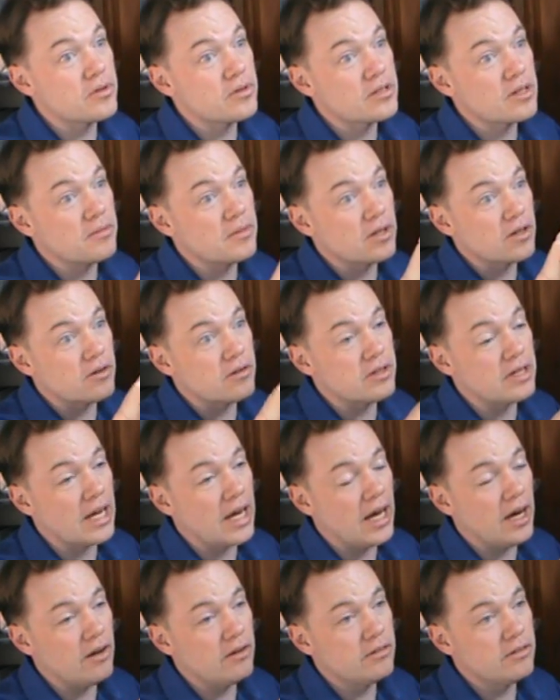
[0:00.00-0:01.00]
some that go
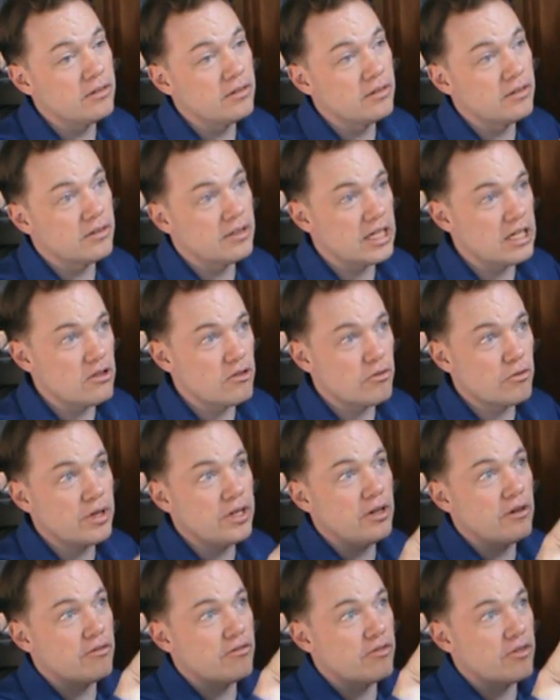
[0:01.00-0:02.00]
down in
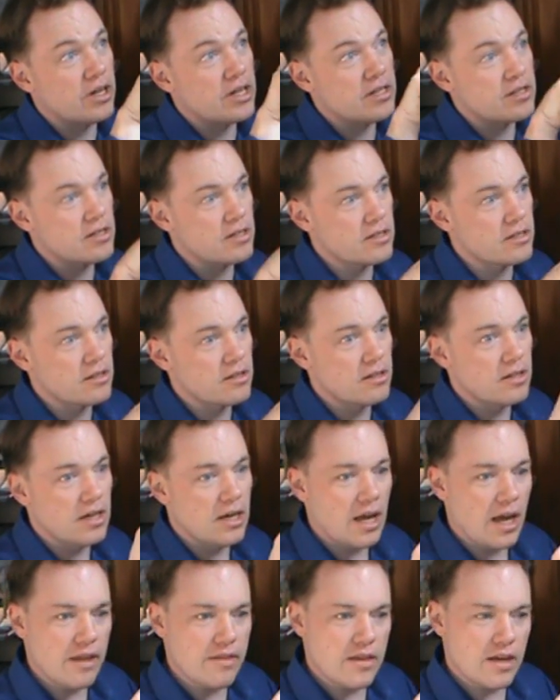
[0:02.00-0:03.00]
3-note phrases,
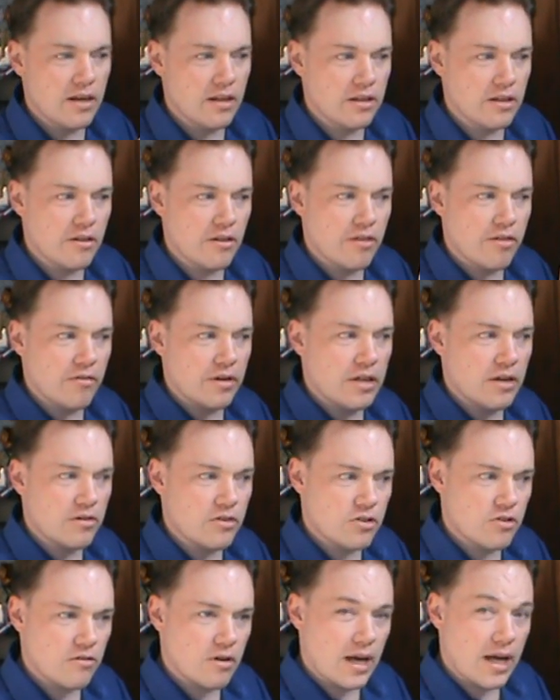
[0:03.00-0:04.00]
and then a little
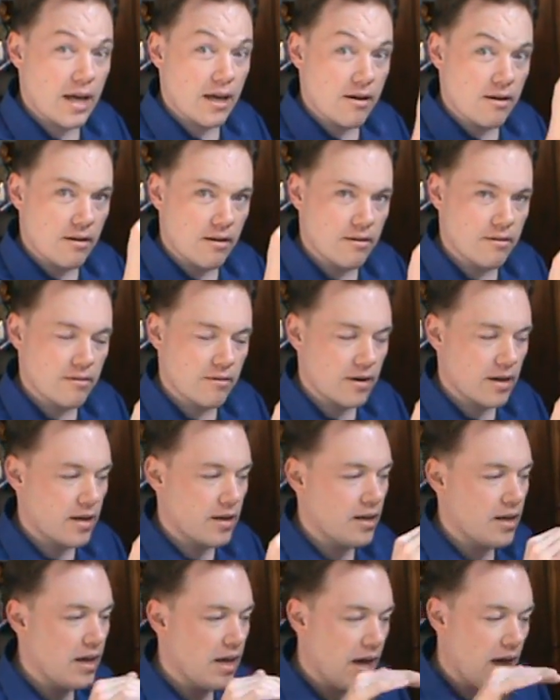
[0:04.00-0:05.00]
3-note triangle,
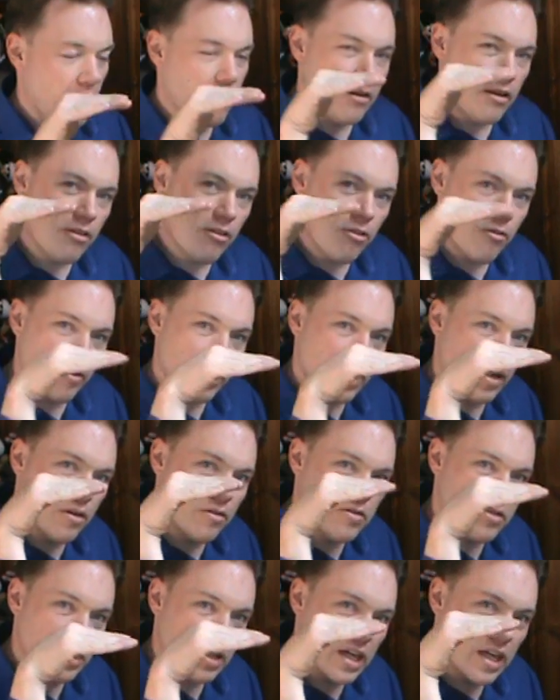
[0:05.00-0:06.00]
right? And then 3
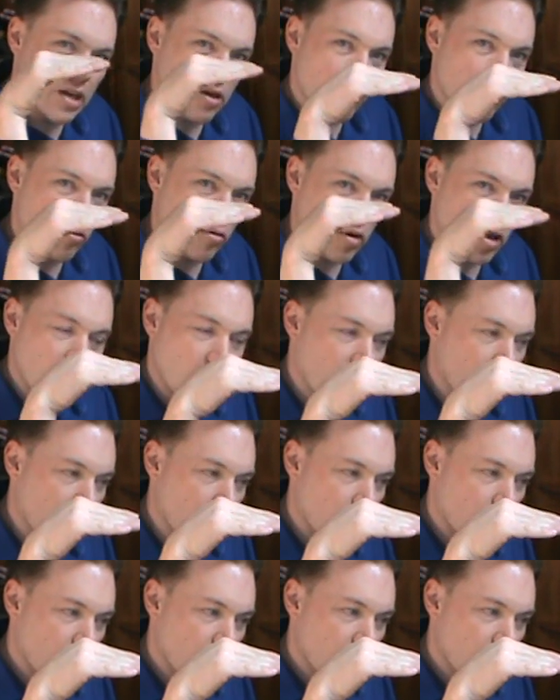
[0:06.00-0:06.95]
notes in a row,